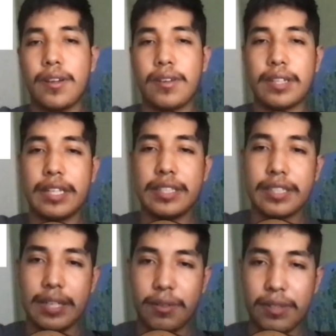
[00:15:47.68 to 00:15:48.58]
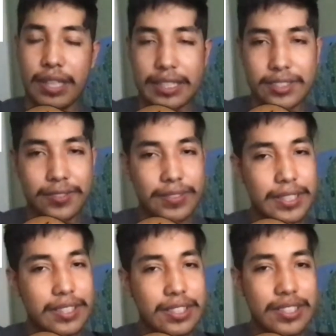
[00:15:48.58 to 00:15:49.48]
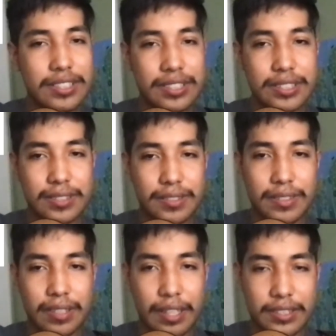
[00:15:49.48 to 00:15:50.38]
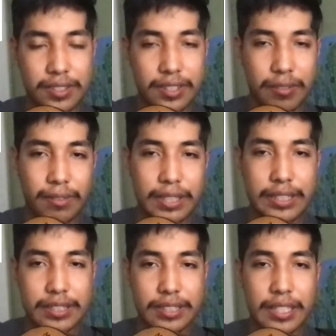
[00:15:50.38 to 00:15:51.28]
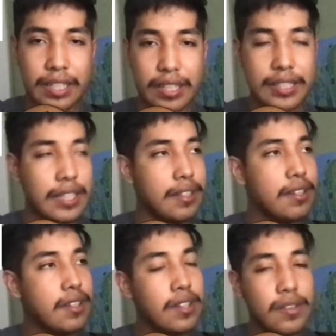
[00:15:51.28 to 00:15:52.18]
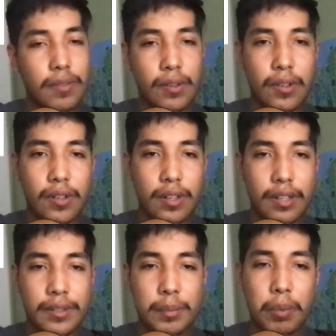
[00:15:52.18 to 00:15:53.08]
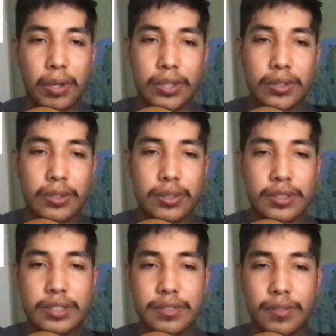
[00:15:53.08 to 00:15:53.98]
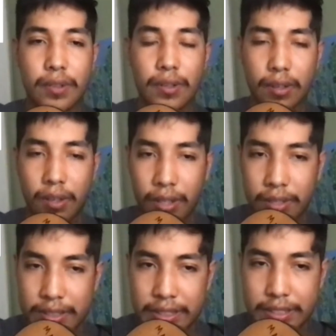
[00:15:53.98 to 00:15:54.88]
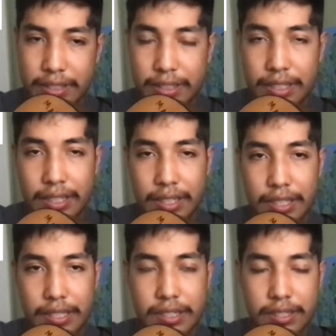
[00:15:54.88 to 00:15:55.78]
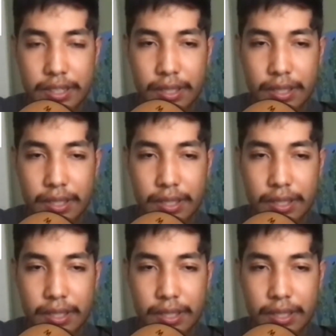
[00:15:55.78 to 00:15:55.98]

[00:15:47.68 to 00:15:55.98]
Okay, you can relax your fingers, relax your wrist. Again, for on the bar chords for all this is